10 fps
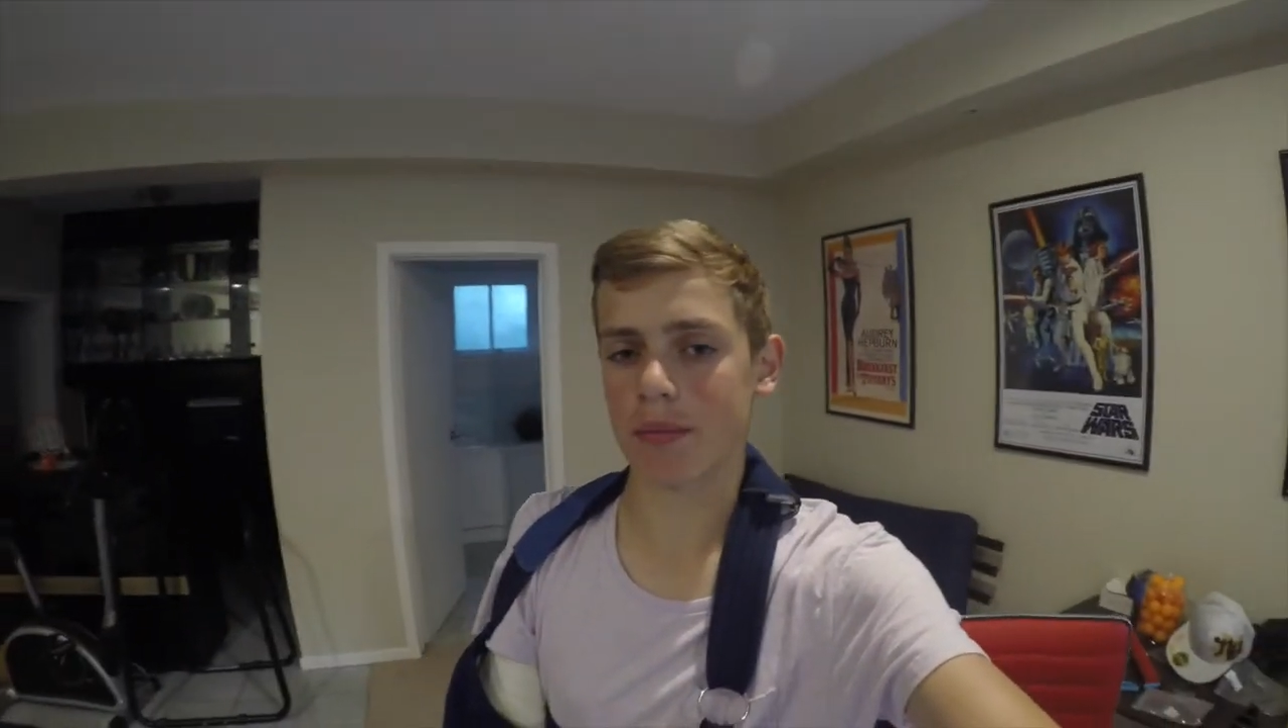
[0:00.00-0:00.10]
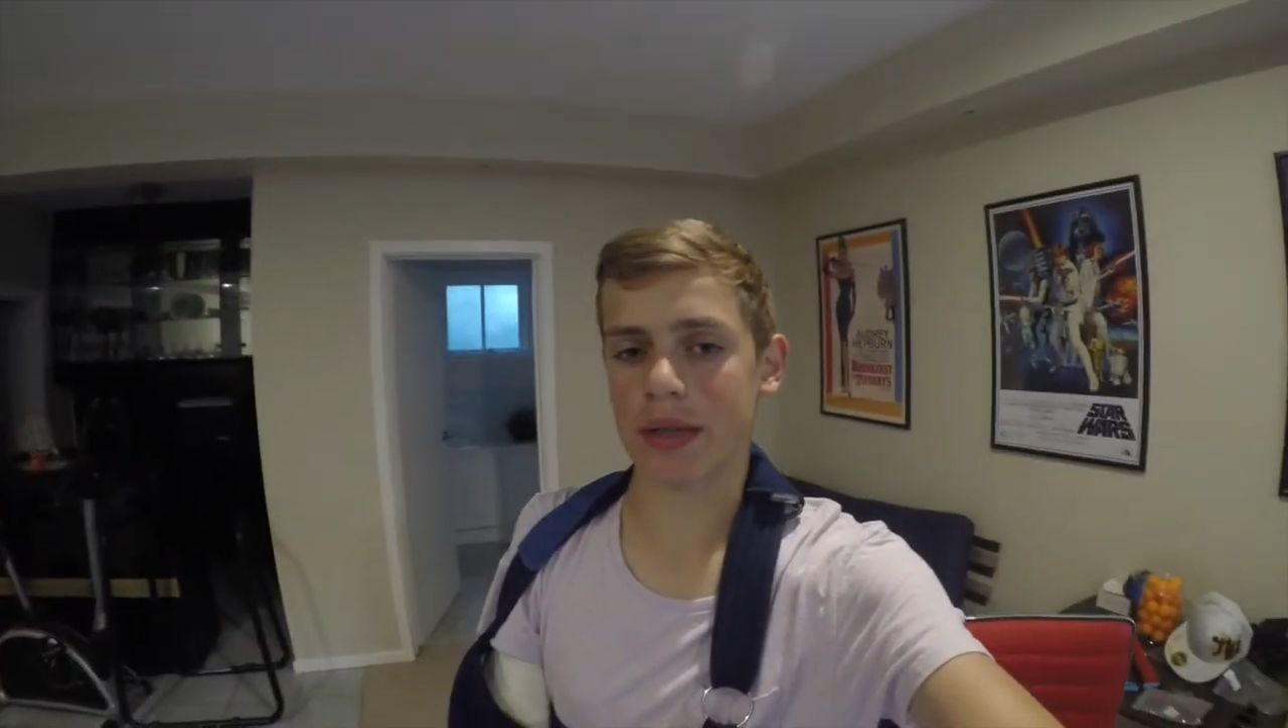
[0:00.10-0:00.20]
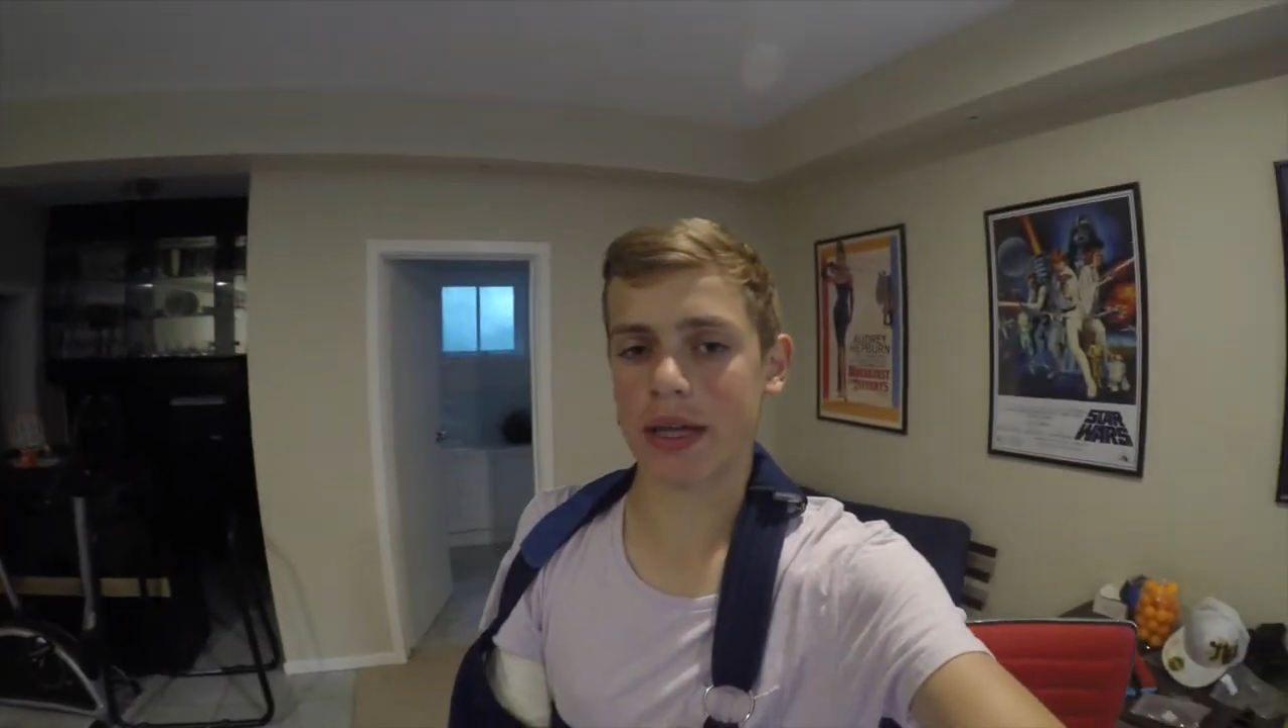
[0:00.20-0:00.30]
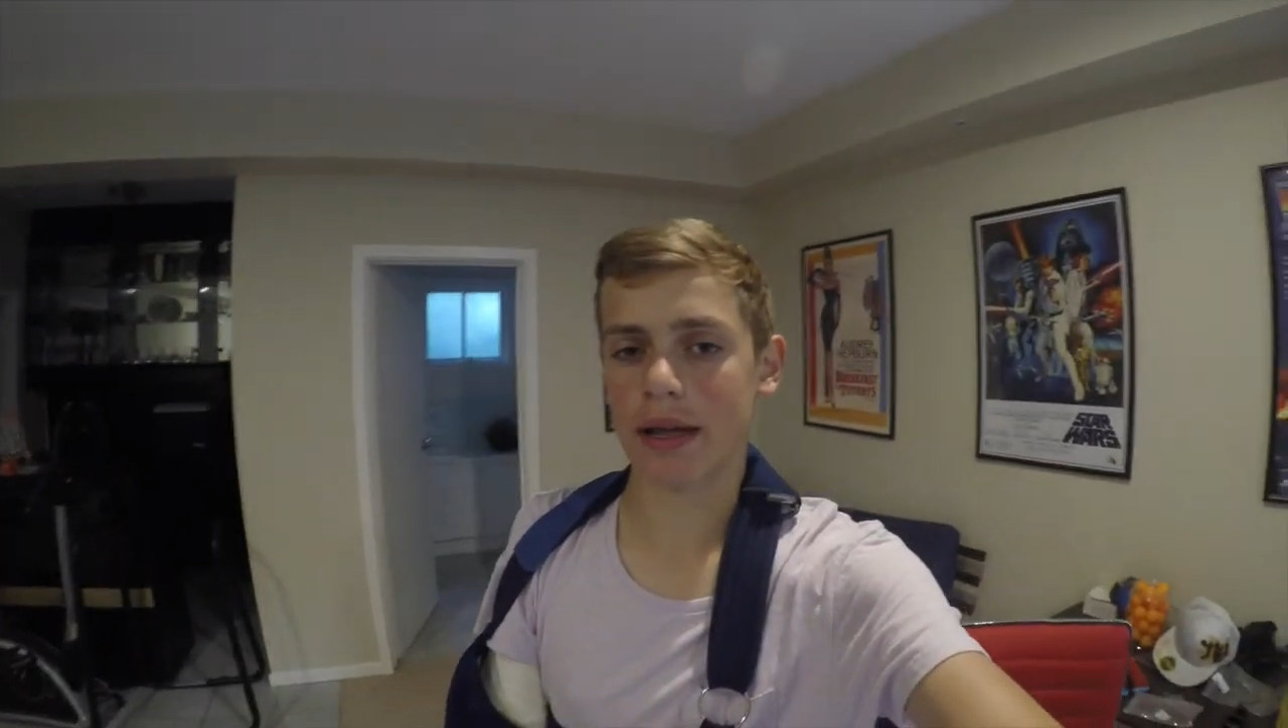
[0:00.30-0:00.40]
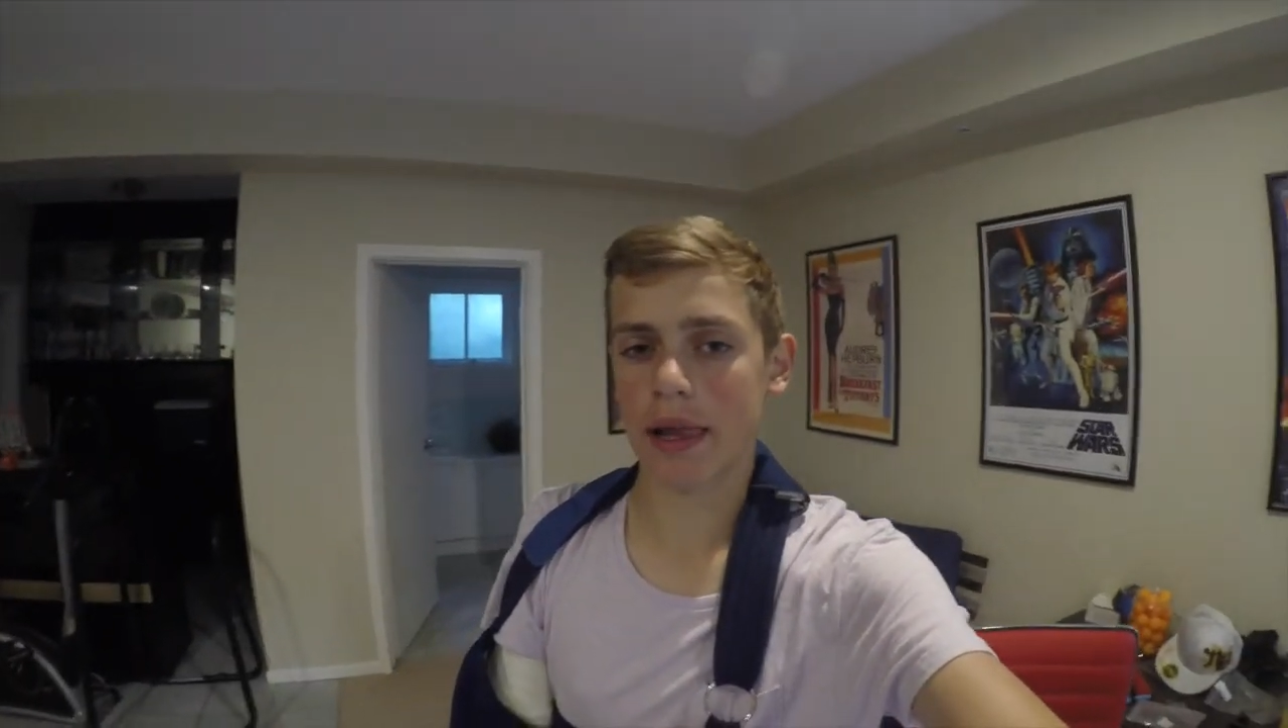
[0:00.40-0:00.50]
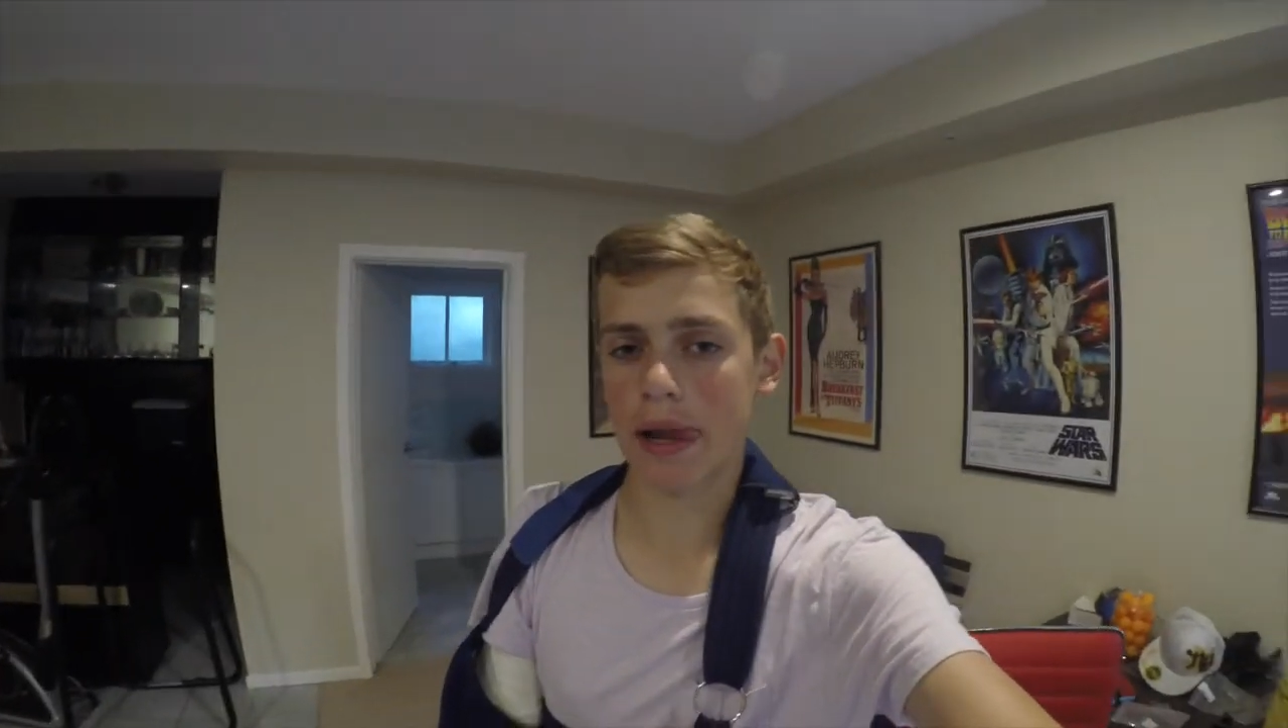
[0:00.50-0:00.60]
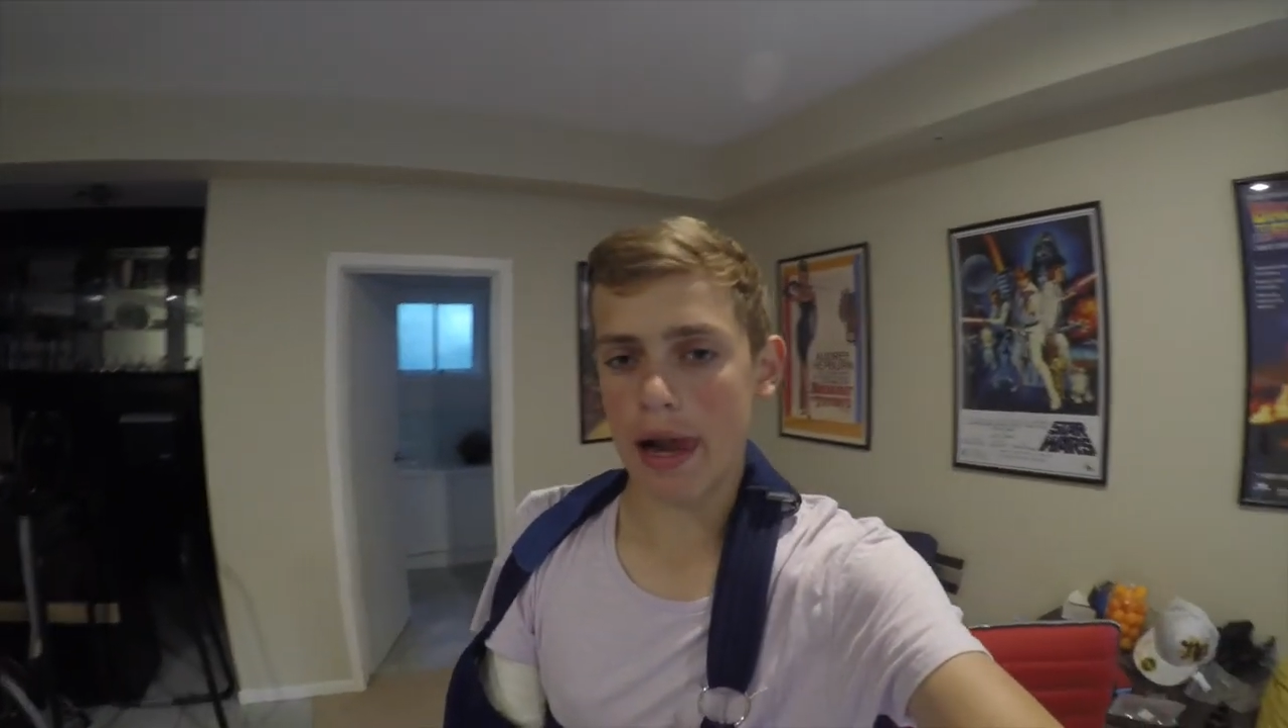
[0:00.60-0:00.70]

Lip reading: thing,